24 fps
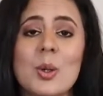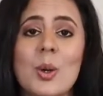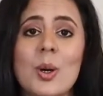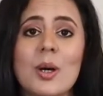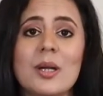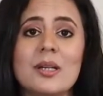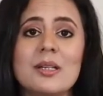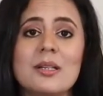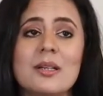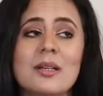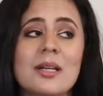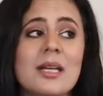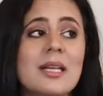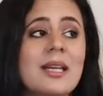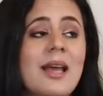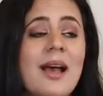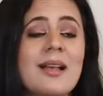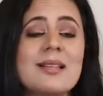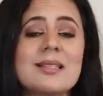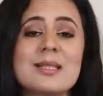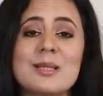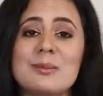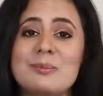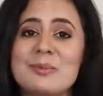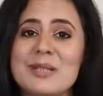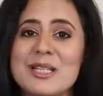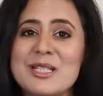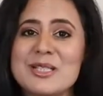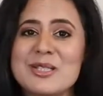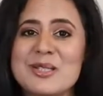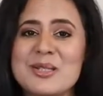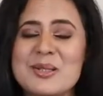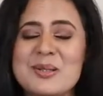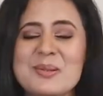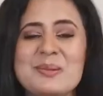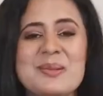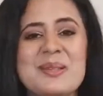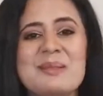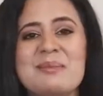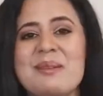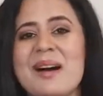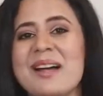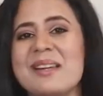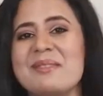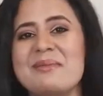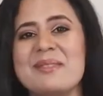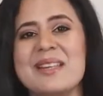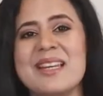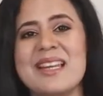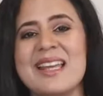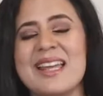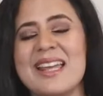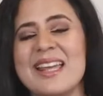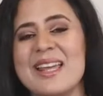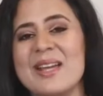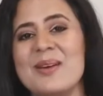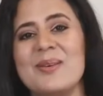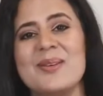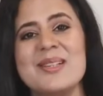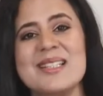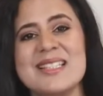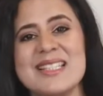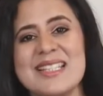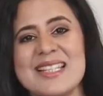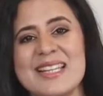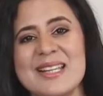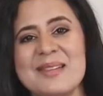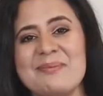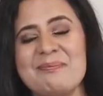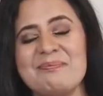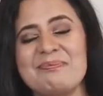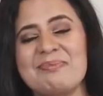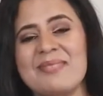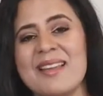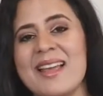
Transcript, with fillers: thought it had something to do with vitamin A or D.